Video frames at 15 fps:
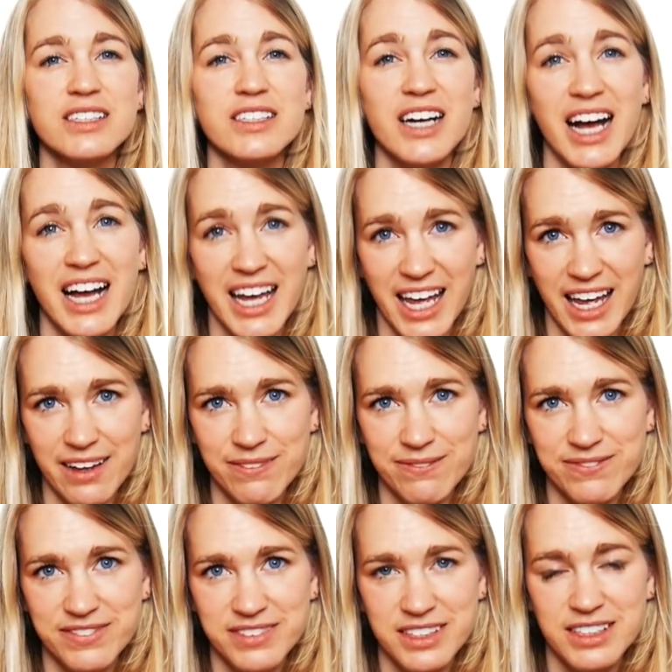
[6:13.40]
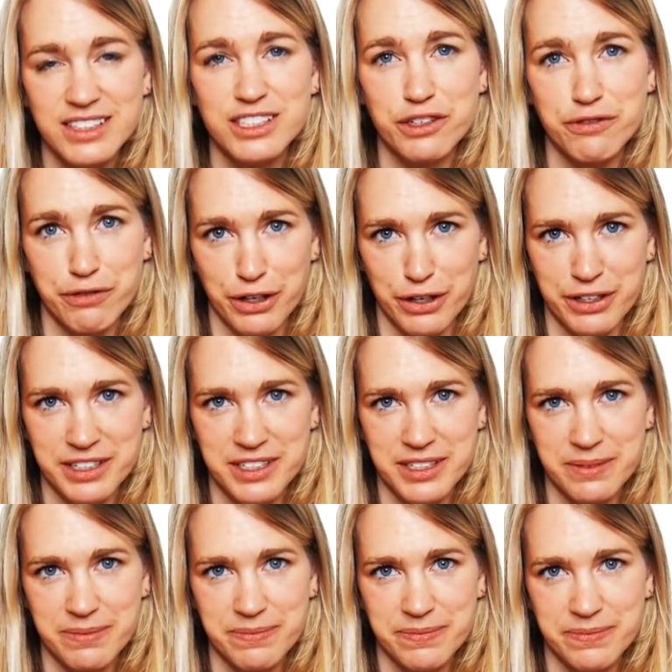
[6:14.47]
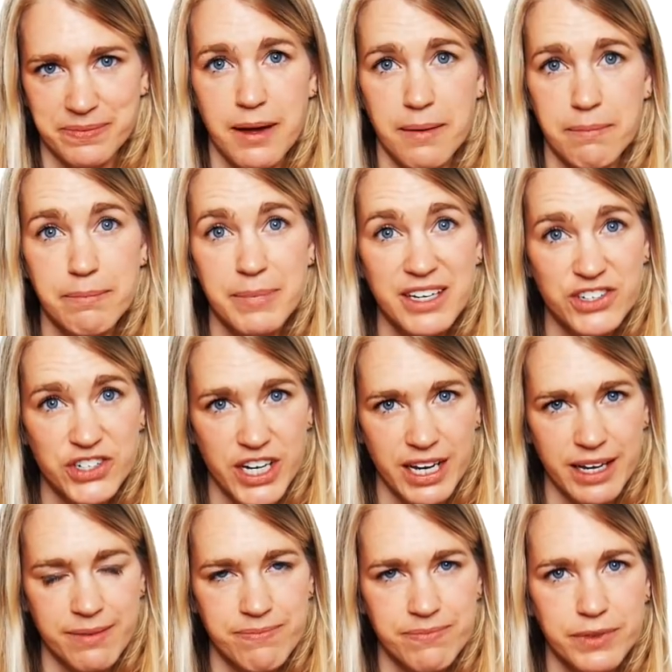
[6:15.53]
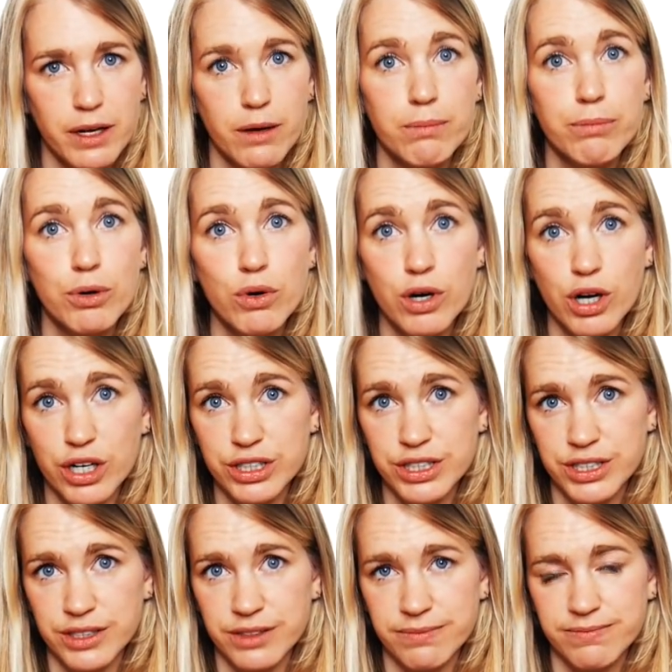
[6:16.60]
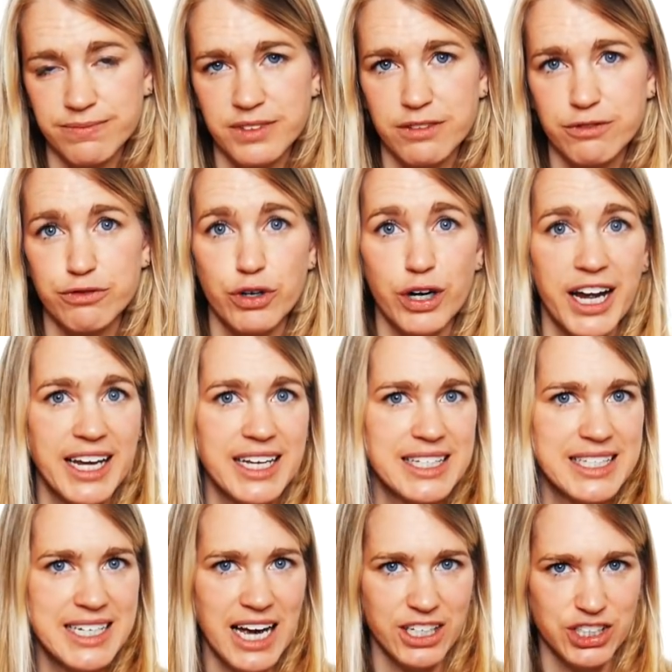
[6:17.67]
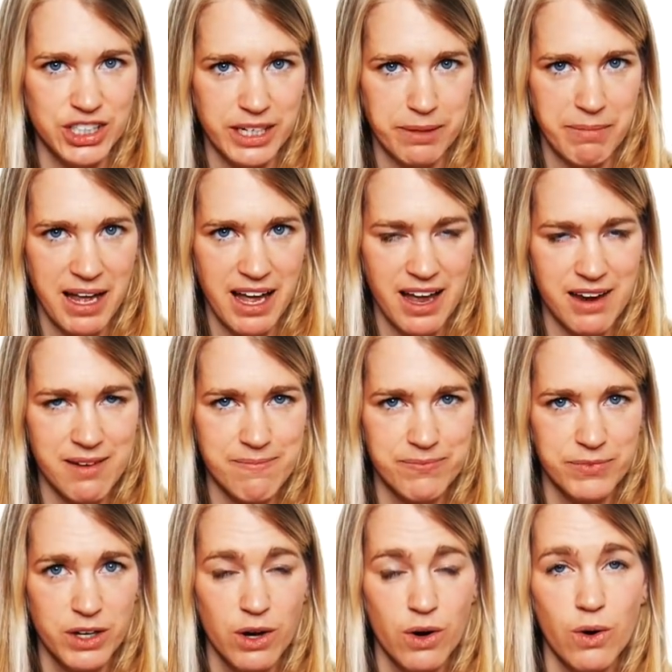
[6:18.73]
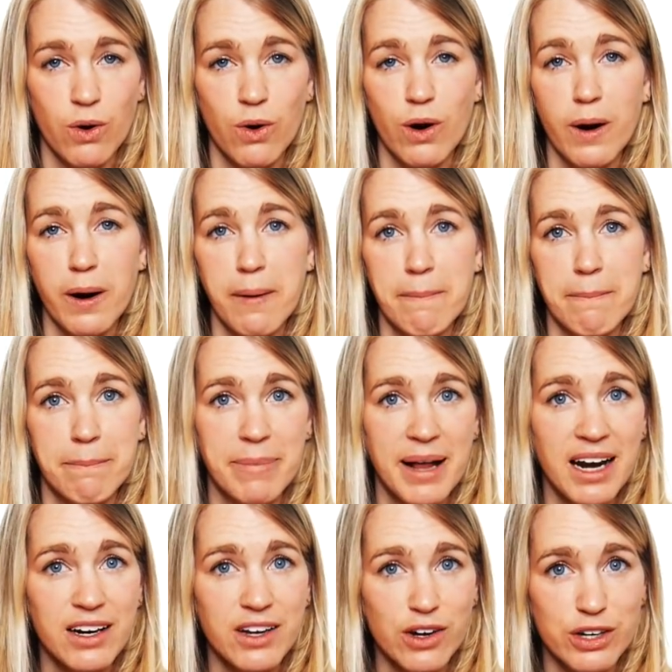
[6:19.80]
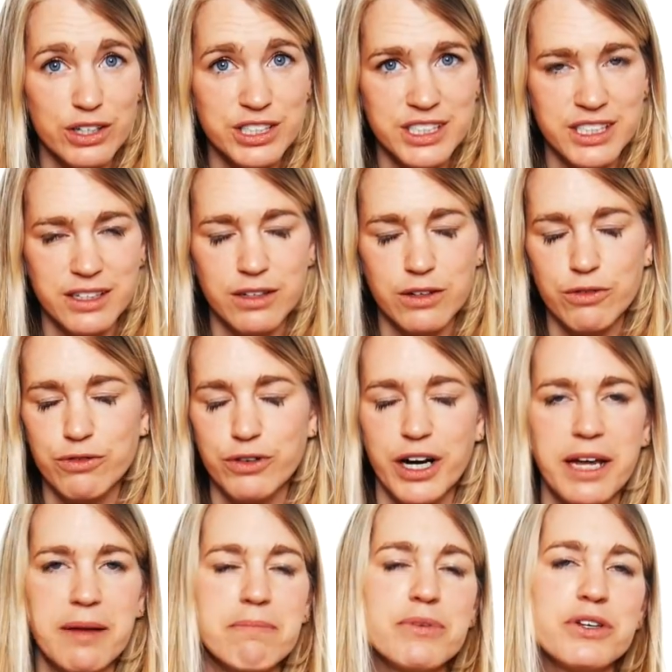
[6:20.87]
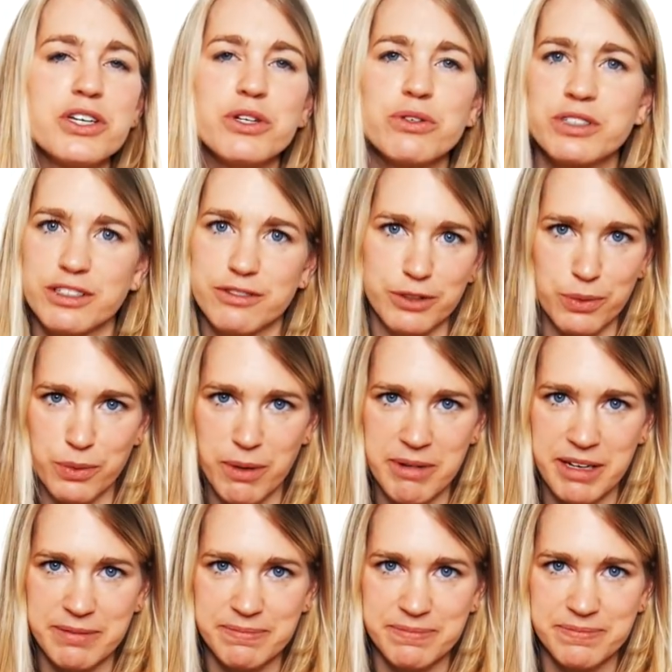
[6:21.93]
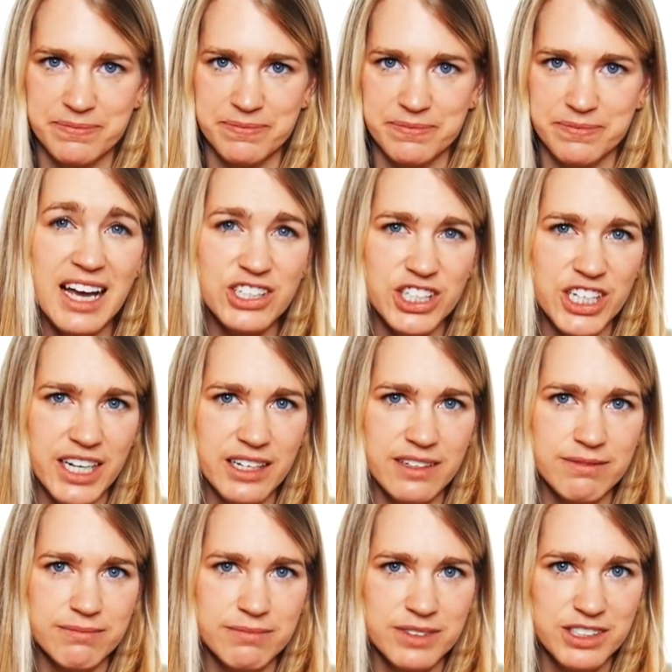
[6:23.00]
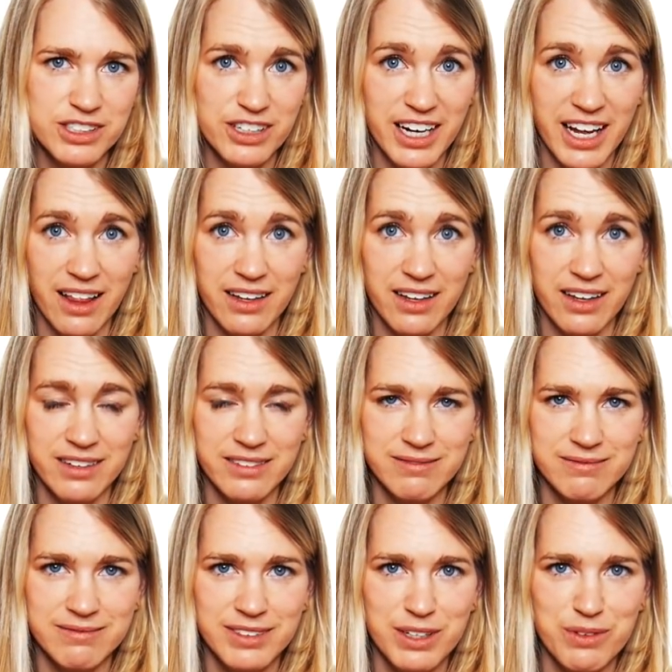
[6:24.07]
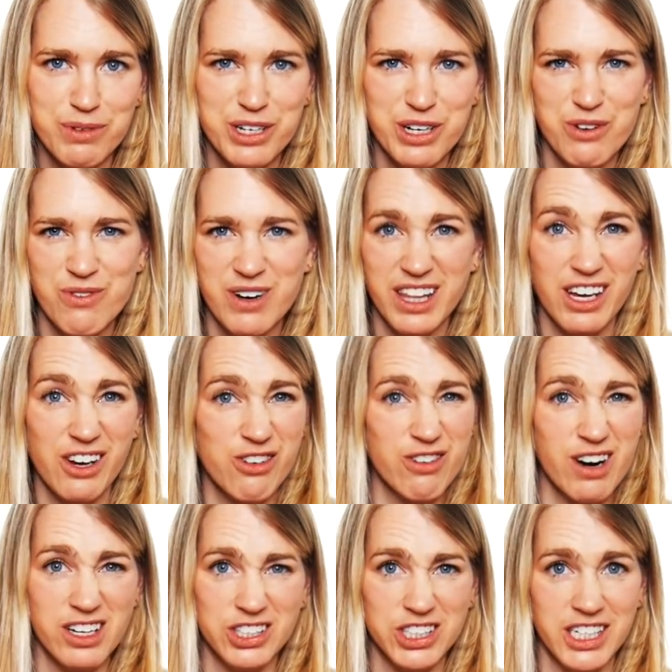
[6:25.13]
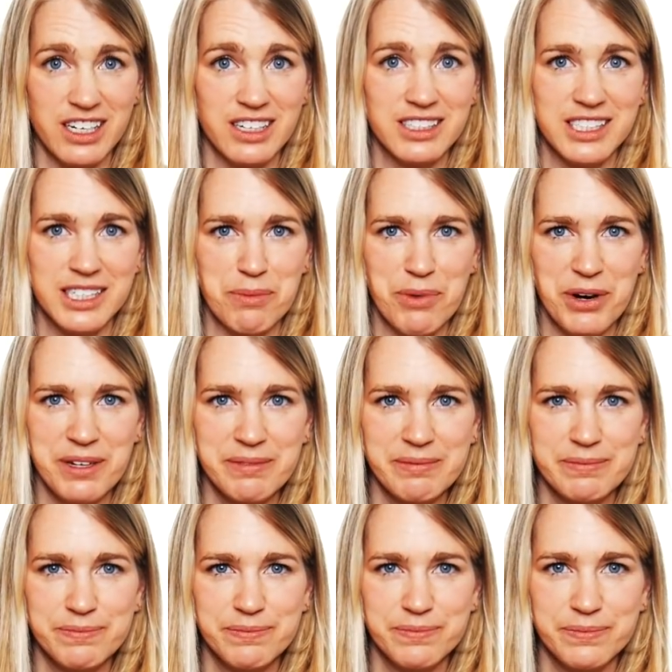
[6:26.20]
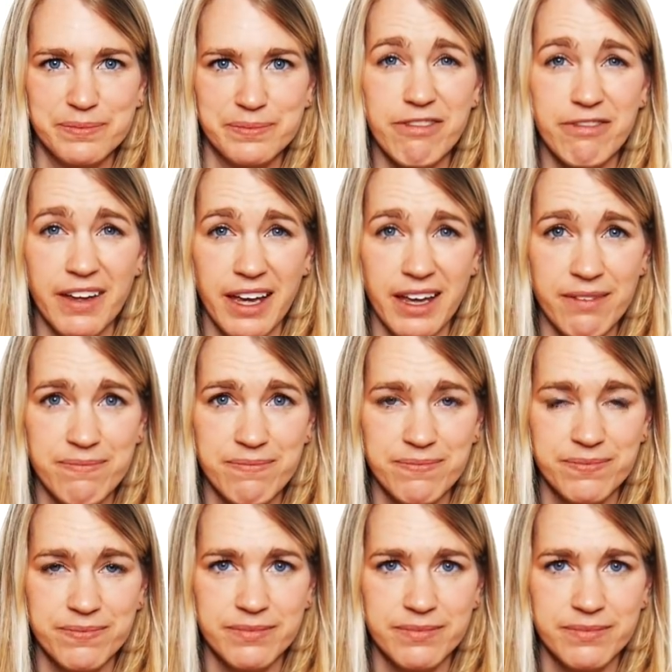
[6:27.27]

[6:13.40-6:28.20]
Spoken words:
Draguer, to flirt. Baiser, beau gosse, for a dashing man, or belle gosse, for a beautiful woman. Lâcher sur quelqu'un, when you're really crushing on someone. Kiffer,